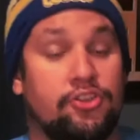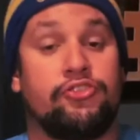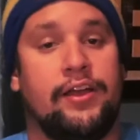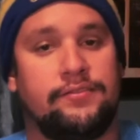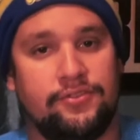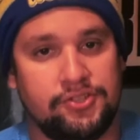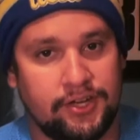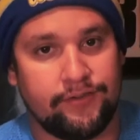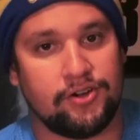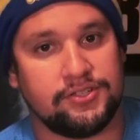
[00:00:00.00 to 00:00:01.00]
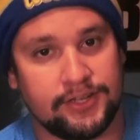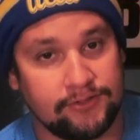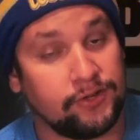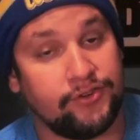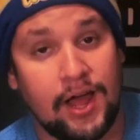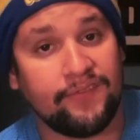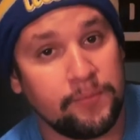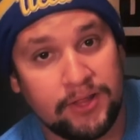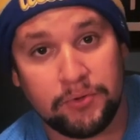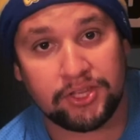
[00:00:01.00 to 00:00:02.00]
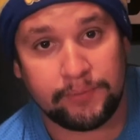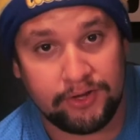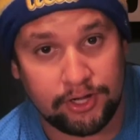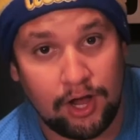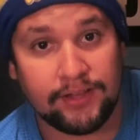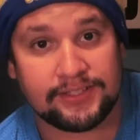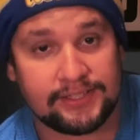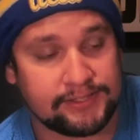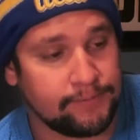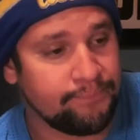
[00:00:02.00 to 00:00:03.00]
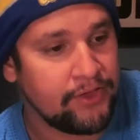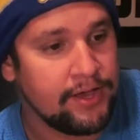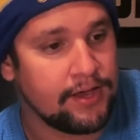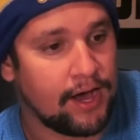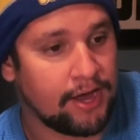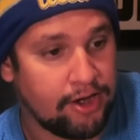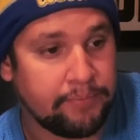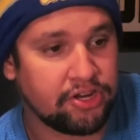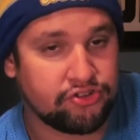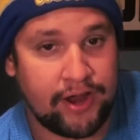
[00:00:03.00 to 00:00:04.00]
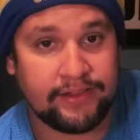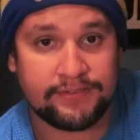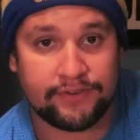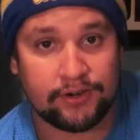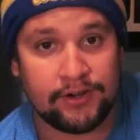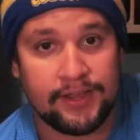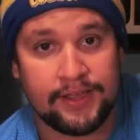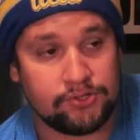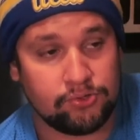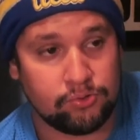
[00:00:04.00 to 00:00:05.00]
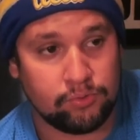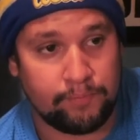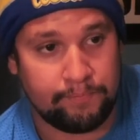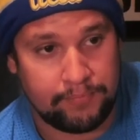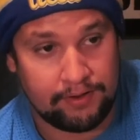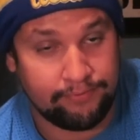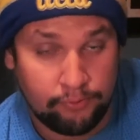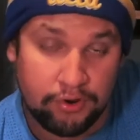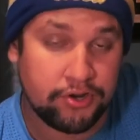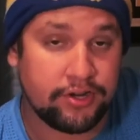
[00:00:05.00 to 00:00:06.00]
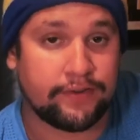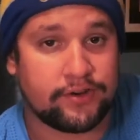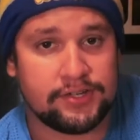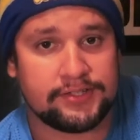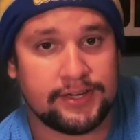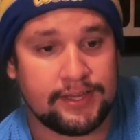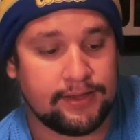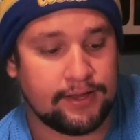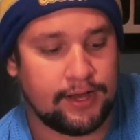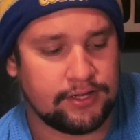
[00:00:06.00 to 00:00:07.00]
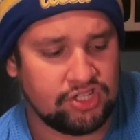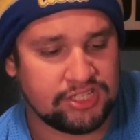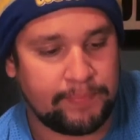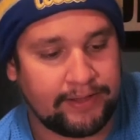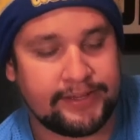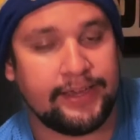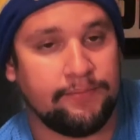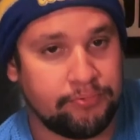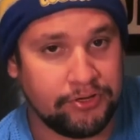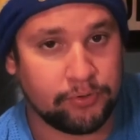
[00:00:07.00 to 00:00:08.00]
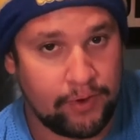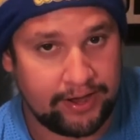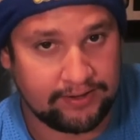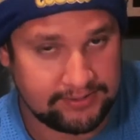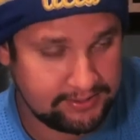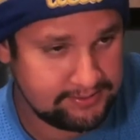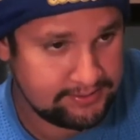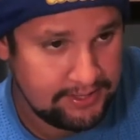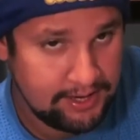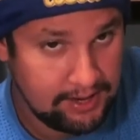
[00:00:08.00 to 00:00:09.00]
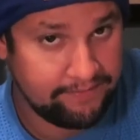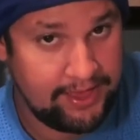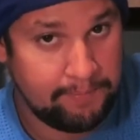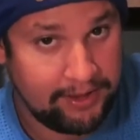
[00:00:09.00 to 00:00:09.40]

to transfer to university. So if you're not familiar with the community college system, you're able to transfer to a four-year university just by taking prerequisites of that